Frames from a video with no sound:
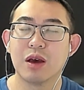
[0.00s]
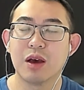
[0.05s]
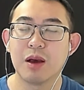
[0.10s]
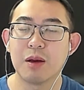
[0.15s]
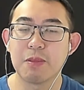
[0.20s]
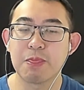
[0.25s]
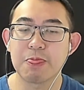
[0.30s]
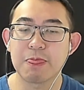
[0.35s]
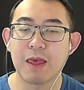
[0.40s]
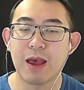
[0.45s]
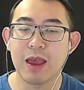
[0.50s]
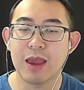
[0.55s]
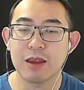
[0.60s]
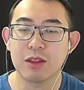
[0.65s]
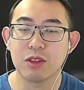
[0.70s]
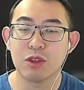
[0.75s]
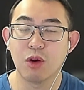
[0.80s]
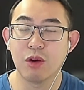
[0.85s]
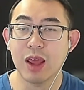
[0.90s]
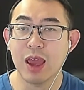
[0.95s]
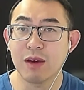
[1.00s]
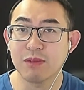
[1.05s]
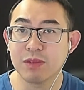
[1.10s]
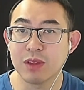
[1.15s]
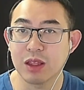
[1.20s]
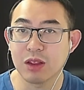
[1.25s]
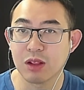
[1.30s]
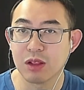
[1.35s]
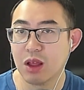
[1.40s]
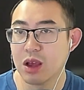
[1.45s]
I don't
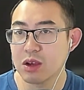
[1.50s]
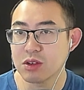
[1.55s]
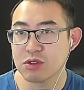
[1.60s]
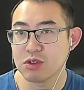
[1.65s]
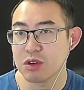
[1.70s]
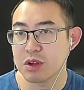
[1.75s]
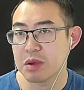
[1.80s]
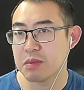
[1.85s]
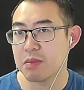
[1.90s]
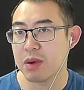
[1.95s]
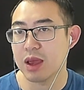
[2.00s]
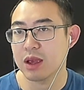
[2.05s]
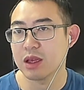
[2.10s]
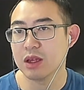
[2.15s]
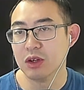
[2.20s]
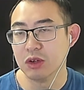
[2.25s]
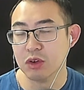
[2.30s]
have that luxury back